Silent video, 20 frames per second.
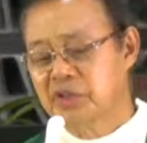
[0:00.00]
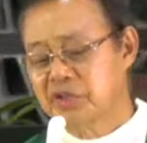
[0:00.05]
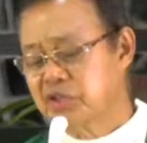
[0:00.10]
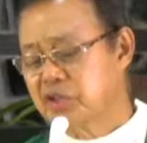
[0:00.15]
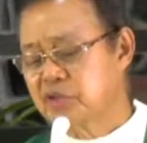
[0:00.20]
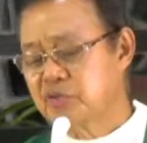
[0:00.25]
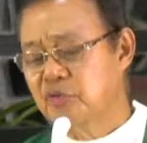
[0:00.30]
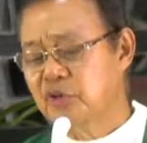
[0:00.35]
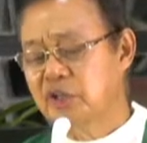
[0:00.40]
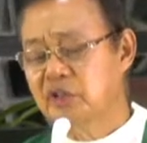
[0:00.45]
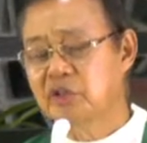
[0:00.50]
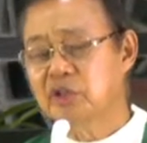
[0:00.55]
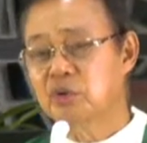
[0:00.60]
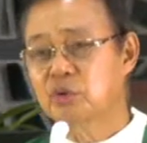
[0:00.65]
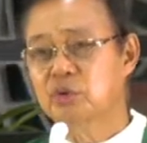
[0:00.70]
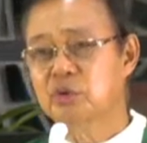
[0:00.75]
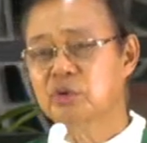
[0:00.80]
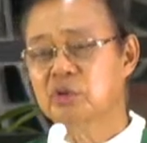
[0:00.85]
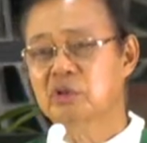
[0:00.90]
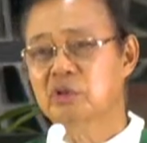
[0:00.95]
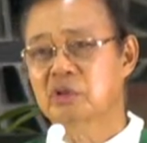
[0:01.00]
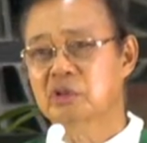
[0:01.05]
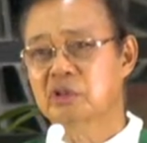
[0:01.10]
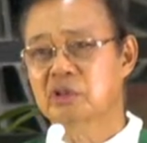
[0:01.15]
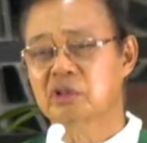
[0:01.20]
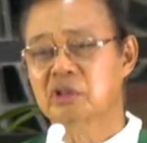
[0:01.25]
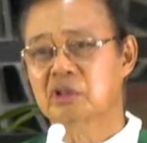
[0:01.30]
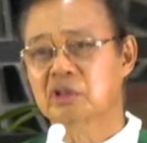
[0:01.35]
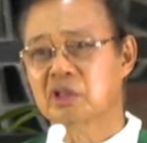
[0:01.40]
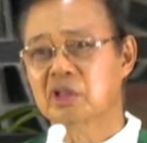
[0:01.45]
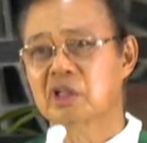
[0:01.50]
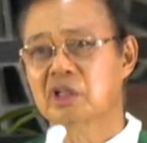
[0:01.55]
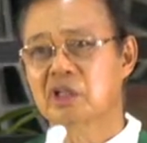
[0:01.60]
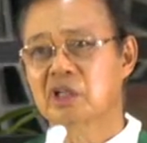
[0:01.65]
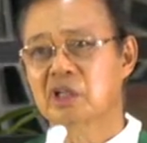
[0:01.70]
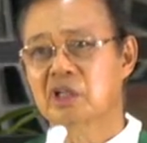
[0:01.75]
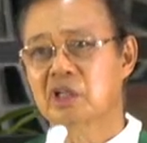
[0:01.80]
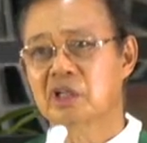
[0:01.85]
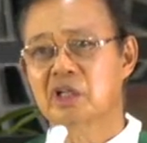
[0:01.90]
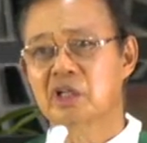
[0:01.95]
this is very good,
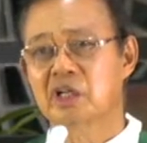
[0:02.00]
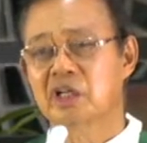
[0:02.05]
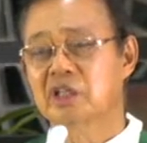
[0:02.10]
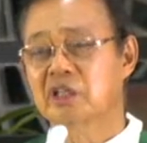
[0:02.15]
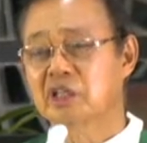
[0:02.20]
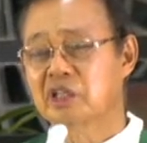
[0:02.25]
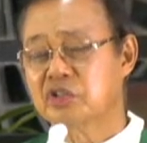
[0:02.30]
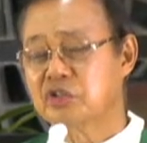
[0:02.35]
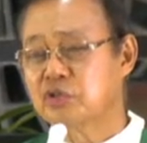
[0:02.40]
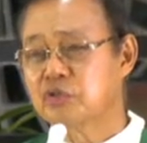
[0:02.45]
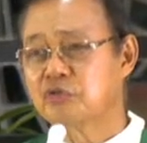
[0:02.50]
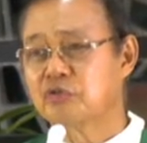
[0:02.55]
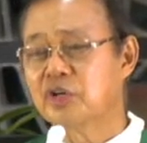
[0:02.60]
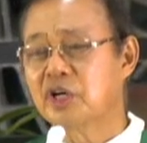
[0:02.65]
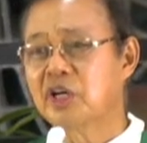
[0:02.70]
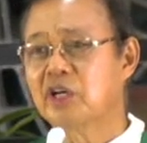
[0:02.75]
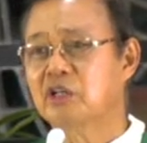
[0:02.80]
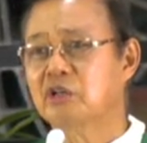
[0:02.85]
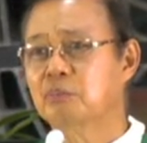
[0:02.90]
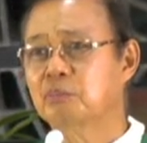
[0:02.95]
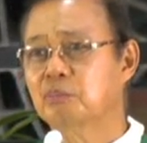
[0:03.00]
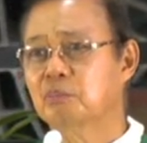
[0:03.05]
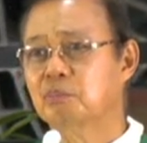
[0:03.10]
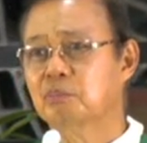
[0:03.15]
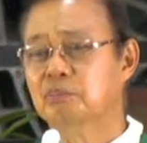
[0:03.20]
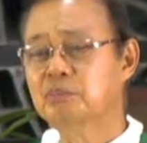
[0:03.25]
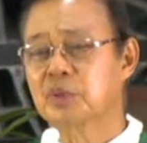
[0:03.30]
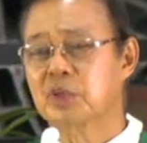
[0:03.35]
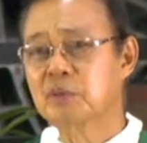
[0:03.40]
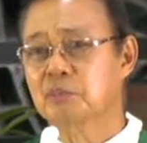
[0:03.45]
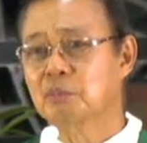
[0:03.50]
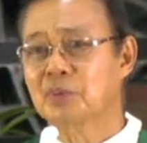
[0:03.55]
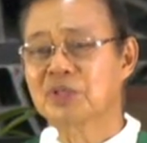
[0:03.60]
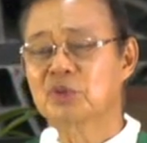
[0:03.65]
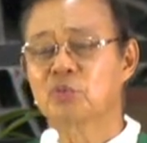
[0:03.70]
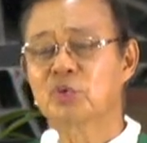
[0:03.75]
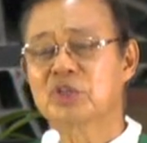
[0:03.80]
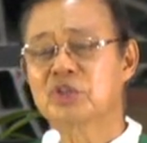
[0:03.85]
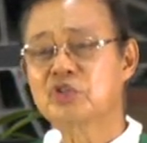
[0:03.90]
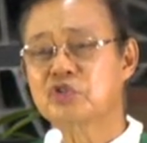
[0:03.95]
and this is fine. But
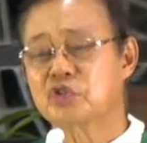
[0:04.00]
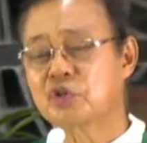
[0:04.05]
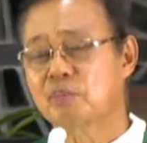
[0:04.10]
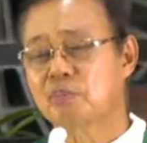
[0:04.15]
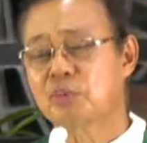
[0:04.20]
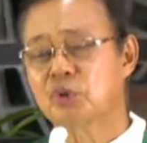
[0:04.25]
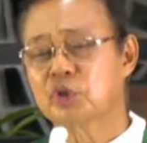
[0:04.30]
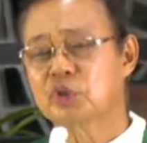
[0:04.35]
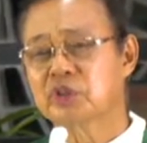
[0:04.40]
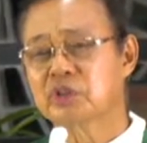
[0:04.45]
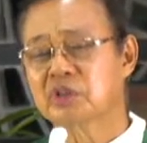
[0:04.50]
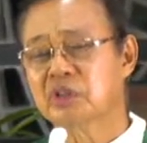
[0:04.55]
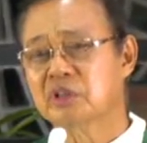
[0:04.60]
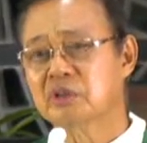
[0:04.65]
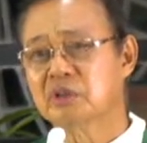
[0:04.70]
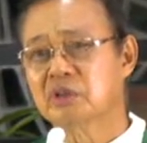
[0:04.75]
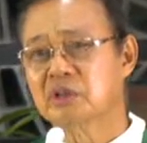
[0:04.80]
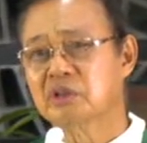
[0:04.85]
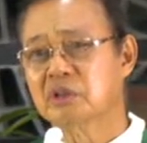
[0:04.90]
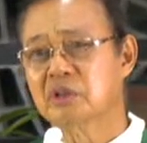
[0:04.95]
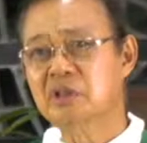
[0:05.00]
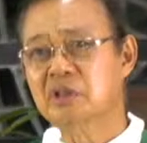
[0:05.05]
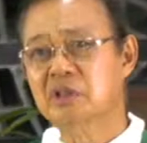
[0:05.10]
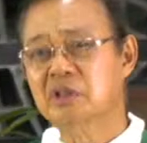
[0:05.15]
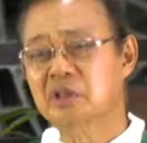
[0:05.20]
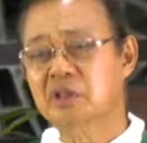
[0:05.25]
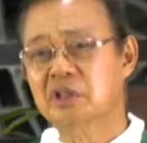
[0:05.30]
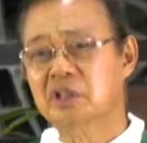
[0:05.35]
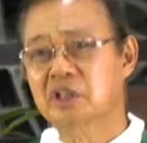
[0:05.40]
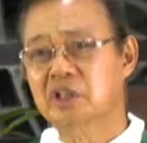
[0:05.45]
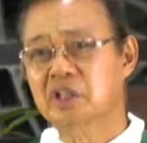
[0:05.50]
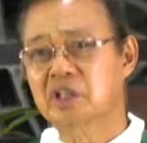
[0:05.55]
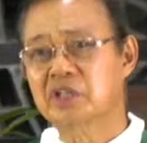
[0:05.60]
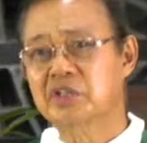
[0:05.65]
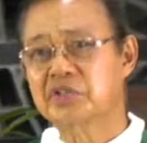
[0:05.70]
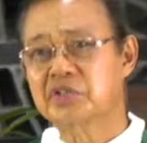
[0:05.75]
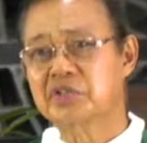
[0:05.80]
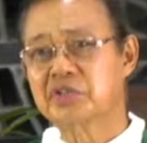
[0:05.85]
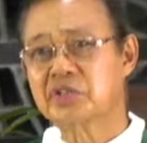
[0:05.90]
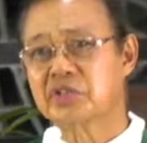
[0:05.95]
what is important
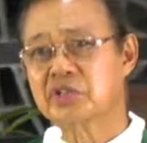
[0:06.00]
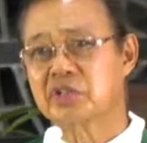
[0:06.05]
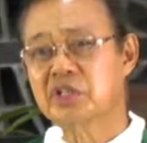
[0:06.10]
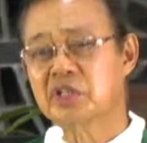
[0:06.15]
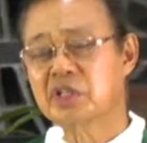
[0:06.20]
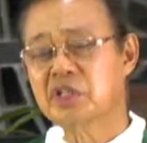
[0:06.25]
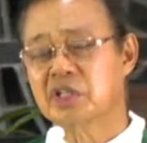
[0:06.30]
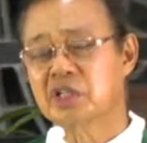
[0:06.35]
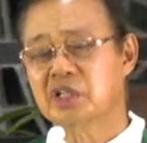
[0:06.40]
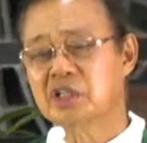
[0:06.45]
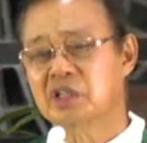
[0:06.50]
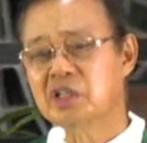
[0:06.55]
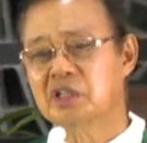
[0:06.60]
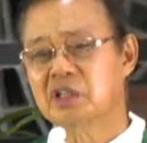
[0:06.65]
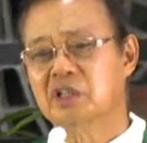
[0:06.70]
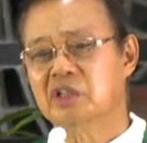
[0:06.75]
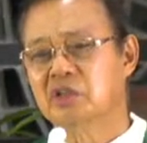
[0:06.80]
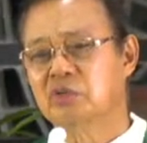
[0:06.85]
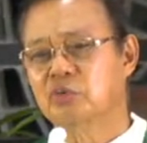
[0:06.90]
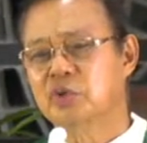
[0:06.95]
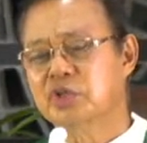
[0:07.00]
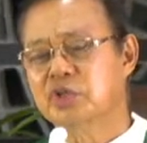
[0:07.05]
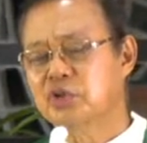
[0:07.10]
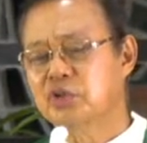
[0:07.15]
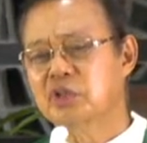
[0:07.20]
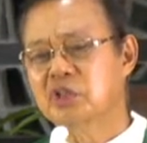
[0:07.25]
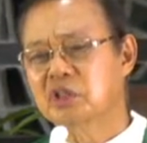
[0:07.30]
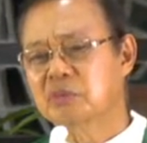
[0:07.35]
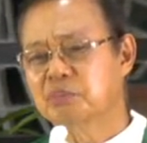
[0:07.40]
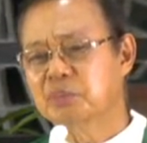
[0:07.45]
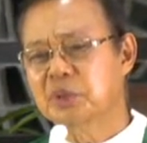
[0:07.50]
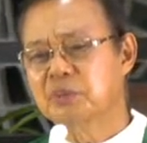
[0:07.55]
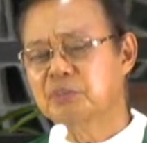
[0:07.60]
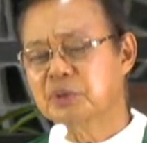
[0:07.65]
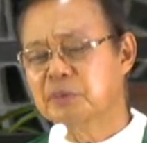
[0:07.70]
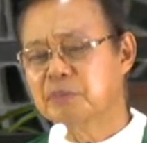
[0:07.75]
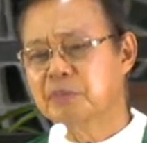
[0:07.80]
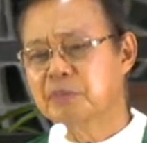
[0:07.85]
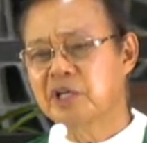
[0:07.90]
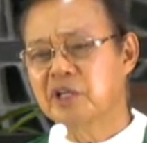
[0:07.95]
is that we should not be
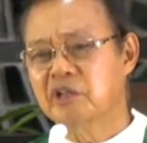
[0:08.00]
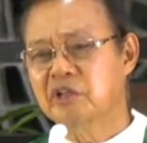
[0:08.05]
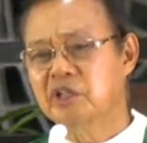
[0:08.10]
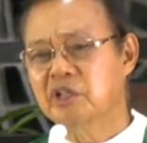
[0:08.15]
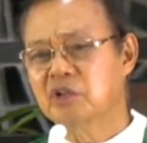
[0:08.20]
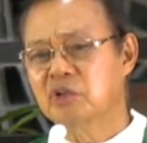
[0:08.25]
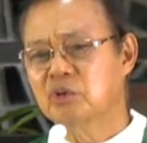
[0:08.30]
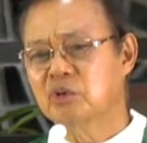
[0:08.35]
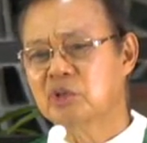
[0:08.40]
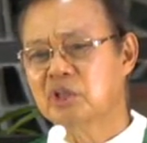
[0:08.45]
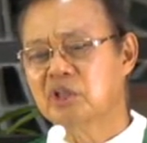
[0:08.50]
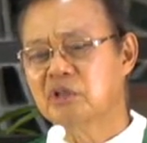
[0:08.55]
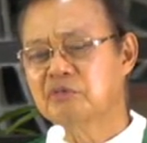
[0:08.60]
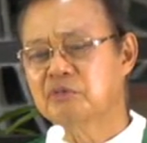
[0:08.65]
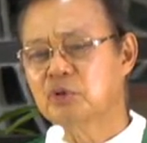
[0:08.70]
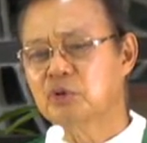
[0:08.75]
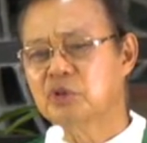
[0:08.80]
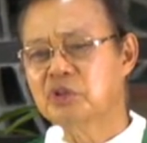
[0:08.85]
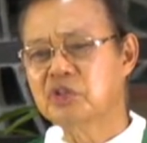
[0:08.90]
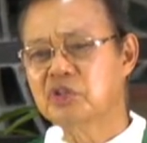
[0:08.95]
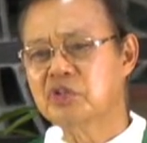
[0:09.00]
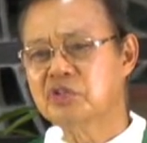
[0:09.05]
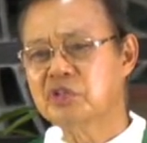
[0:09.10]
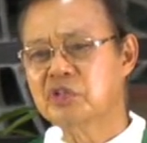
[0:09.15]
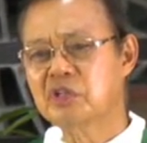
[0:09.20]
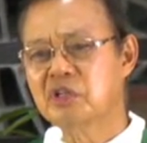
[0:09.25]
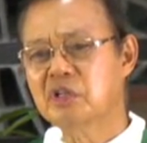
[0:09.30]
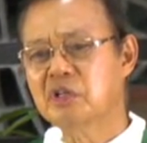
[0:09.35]
preparing only for this